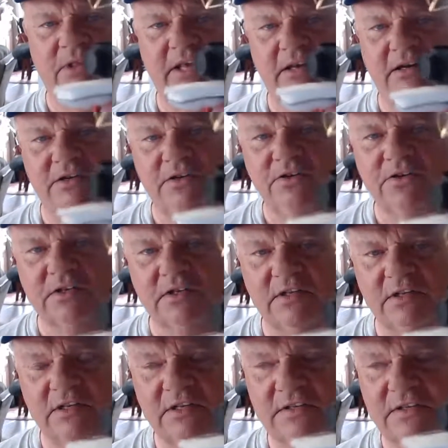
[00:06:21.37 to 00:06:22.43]
on using
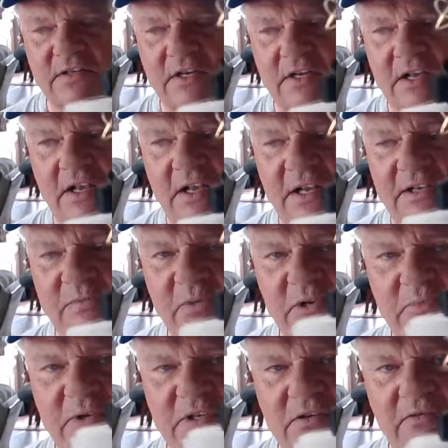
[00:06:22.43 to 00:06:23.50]
this, I just put a
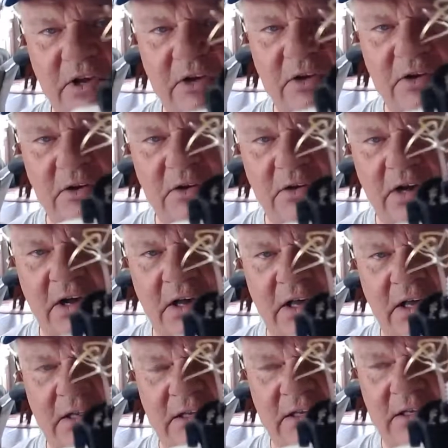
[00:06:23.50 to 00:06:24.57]
piece of Velcro
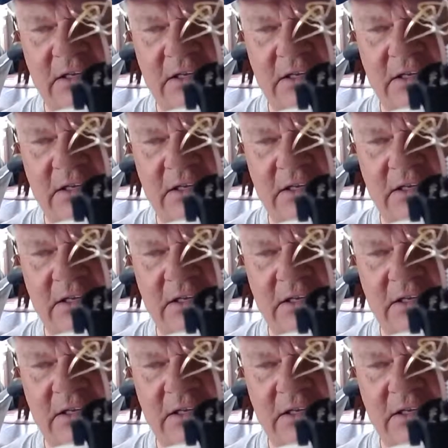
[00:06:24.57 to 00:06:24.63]
on, and